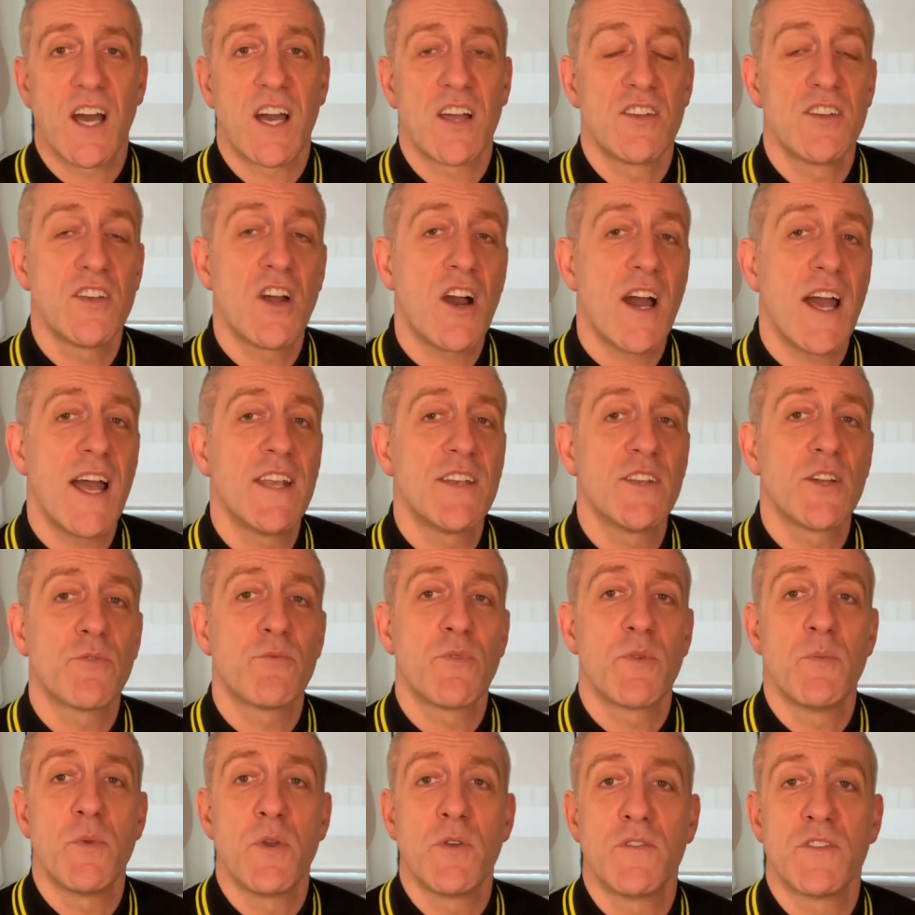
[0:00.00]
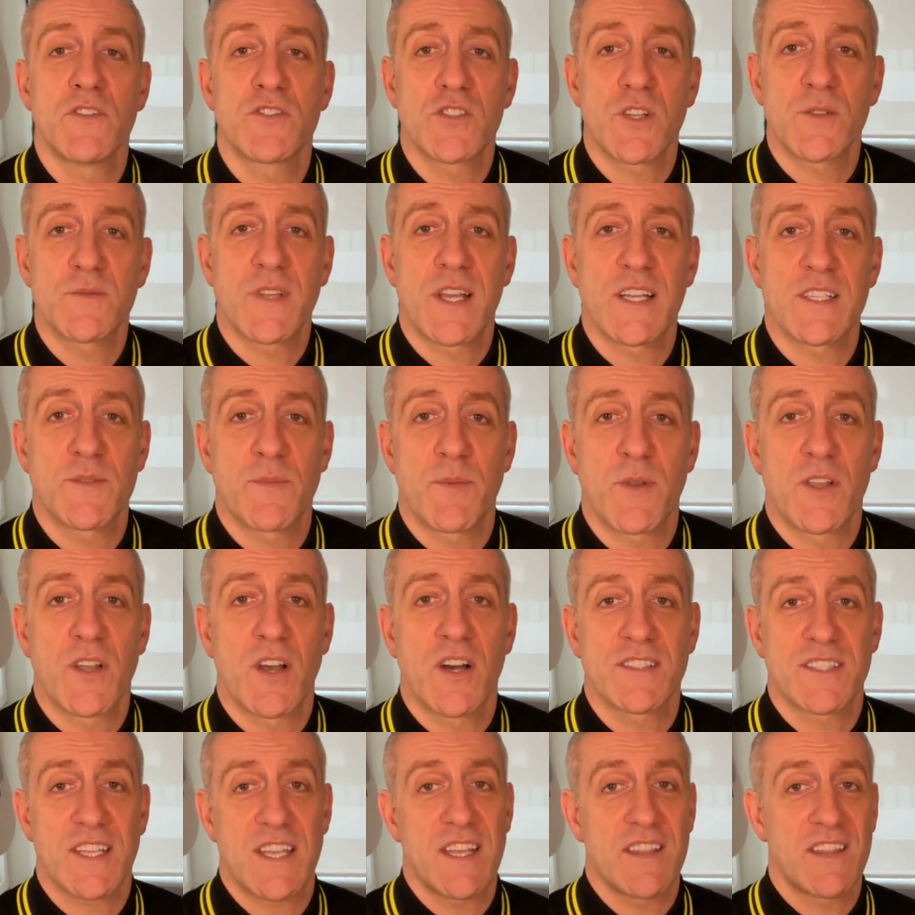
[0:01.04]
and not end up removing subjects
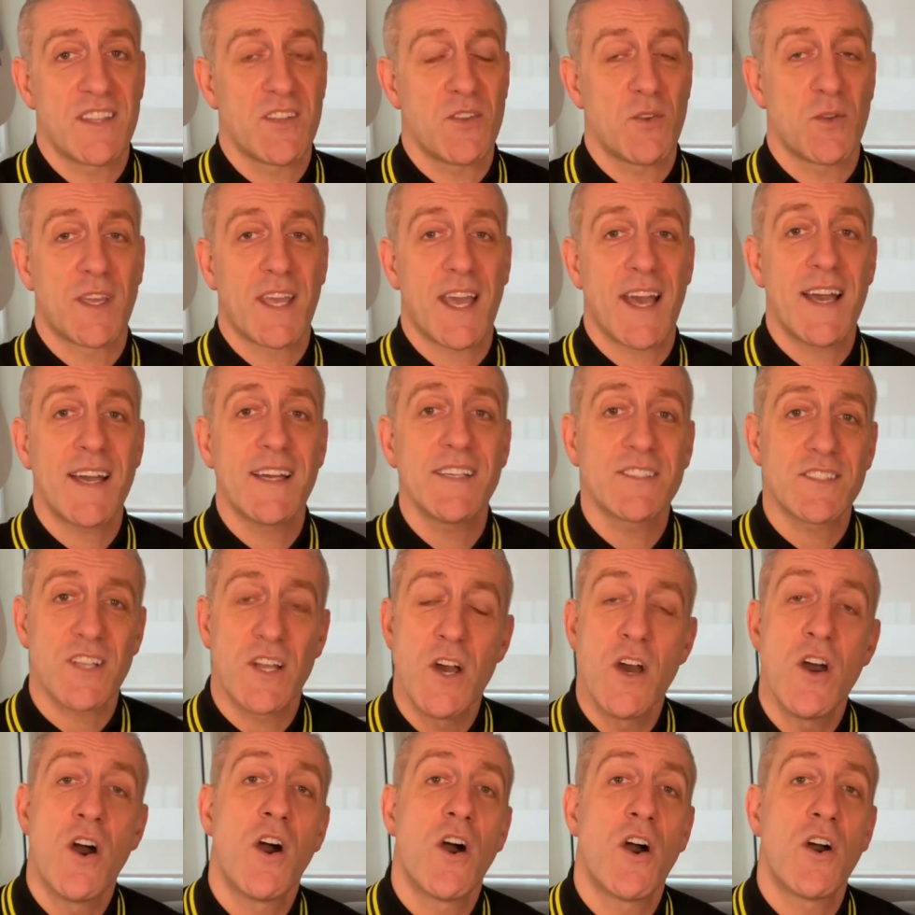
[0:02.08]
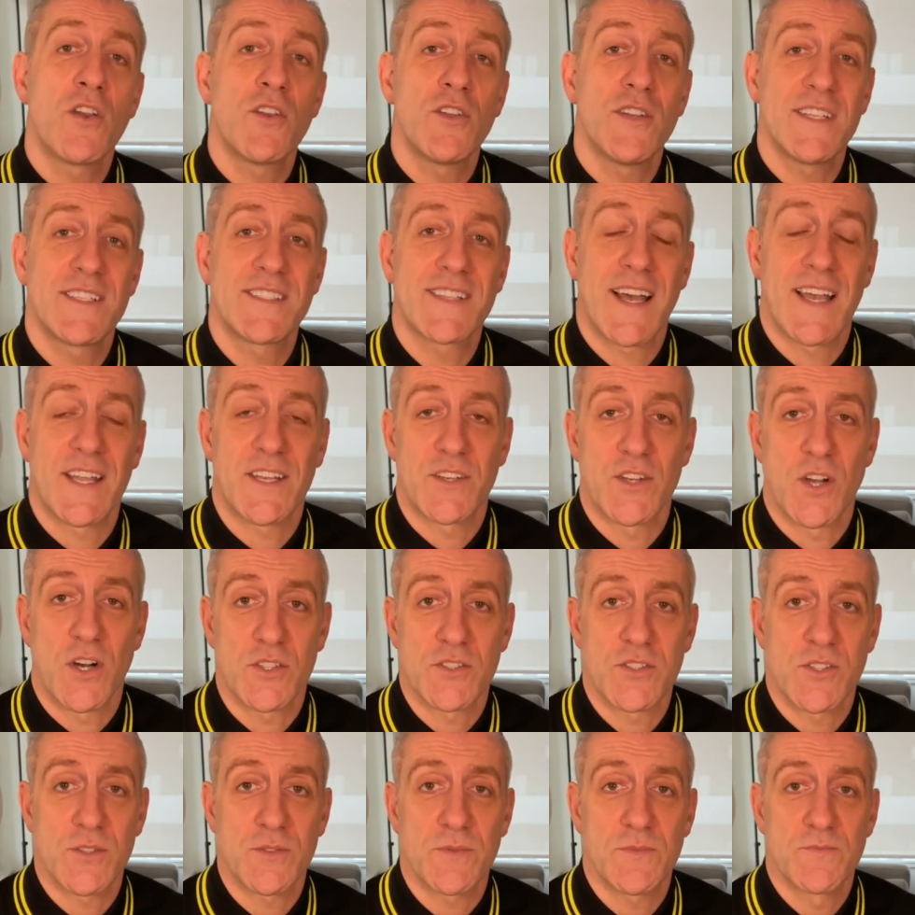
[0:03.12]
because either you can't or you decide not
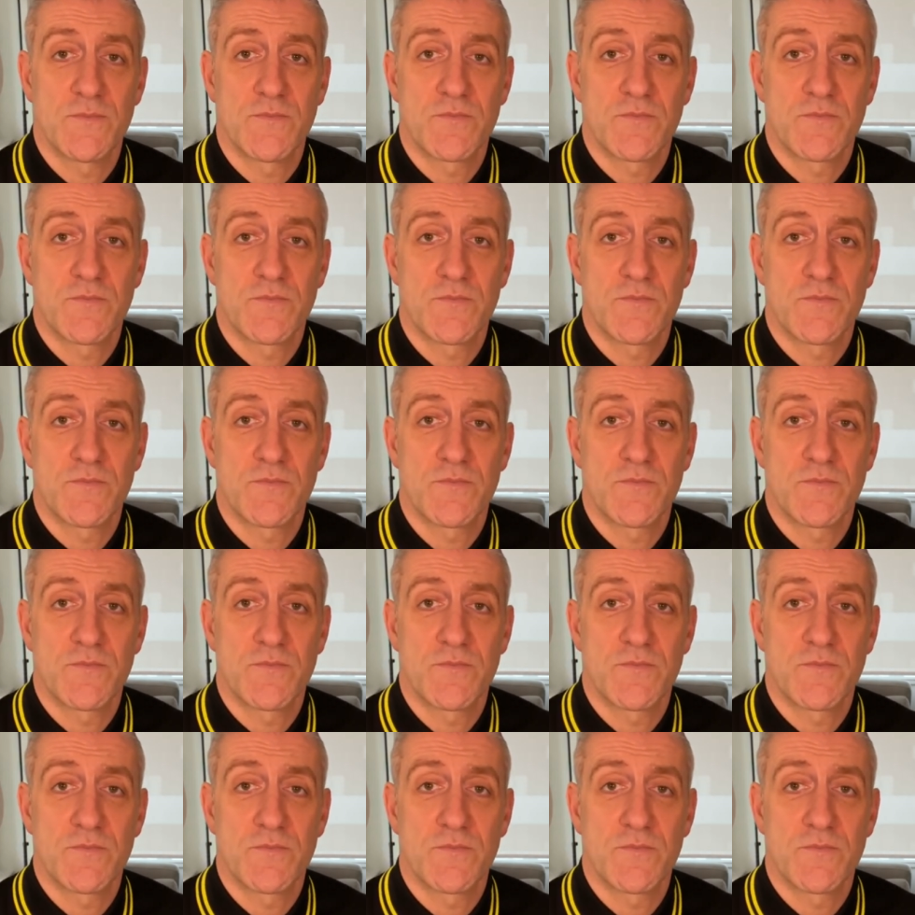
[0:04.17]
to?